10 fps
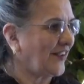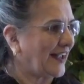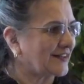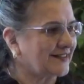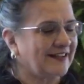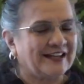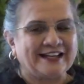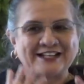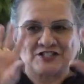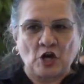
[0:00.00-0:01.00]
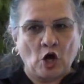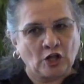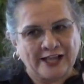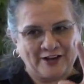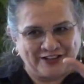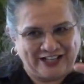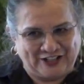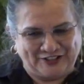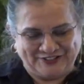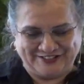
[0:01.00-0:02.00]
event. It's all out
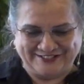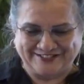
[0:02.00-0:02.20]
here.